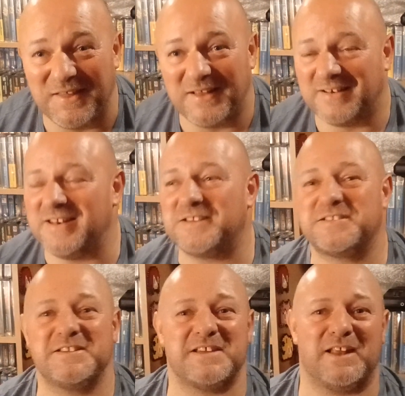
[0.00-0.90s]
List
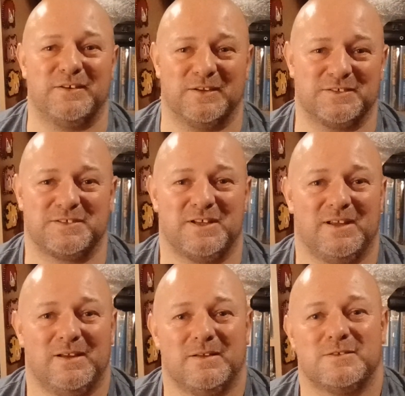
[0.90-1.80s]
is endless.
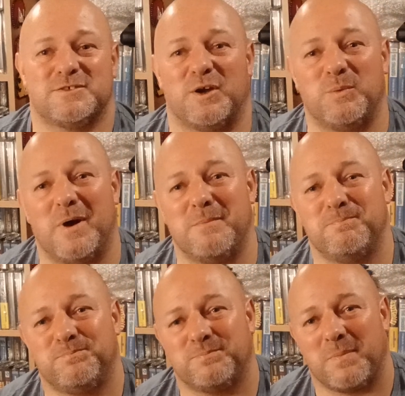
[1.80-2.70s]
So
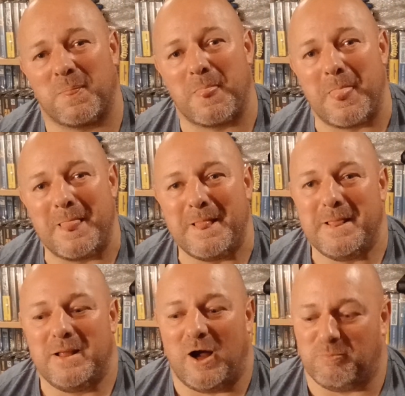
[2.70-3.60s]

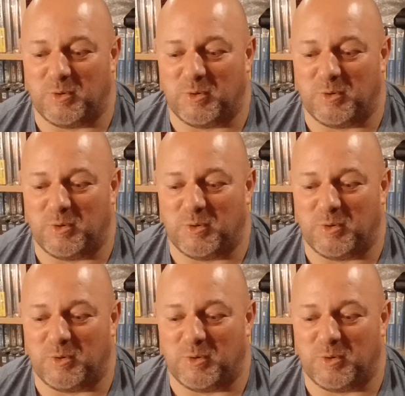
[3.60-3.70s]
I